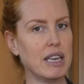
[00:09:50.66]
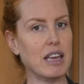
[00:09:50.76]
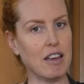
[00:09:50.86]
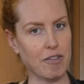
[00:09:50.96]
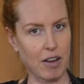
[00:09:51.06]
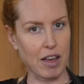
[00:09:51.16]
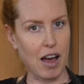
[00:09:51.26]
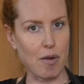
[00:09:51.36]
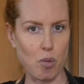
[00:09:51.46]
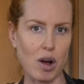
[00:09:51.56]
if
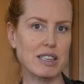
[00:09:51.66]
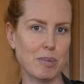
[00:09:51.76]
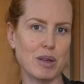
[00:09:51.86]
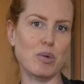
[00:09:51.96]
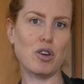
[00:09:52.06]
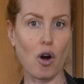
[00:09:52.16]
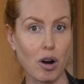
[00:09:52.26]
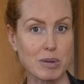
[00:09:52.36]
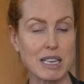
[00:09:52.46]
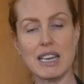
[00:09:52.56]
I want something with
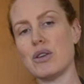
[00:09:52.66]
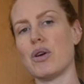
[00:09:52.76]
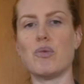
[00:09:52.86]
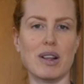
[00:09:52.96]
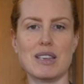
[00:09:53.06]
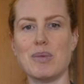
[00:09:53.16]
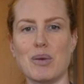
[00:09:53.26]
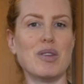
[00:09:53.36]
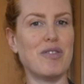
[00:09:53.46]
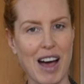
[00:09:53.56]
carbs in it or I want something
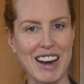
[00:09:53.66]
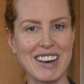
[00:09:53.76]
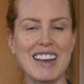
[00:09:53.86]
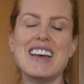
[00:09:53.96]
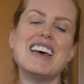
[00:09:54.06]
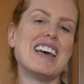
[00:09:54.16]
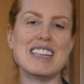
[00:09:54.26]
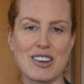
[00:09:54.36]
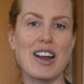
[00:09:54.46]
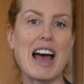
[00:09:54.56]
with fat in it,
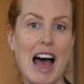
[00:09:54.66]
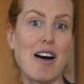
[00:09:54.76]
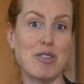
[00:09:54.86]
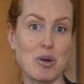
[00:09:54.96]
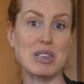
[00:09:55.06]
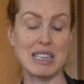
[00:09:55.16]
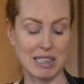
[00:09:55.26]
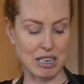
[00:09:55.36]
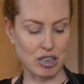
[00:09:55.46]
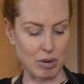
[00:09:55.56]
it's got to have those
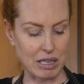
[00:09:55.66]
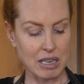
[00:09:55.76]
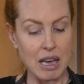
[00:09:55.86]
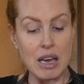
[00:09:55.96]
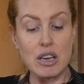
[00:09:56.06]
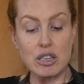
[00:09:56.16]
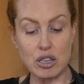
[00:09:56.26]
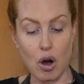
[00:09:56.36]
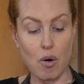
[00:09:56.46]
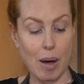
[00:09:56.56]
constituents.
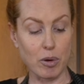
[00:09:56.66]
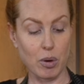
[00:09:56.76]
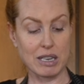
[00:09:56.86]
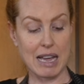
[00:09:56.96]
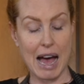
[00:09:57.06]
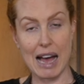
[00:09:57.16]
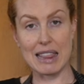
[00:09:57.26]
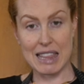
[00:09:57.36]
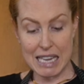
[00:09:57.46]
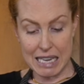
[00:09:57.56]
So I'm going to
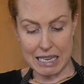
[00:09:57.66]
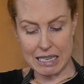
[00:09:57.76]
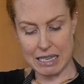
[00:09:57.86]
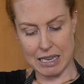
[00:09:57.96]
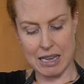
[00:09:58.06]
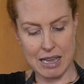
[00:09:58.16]
add these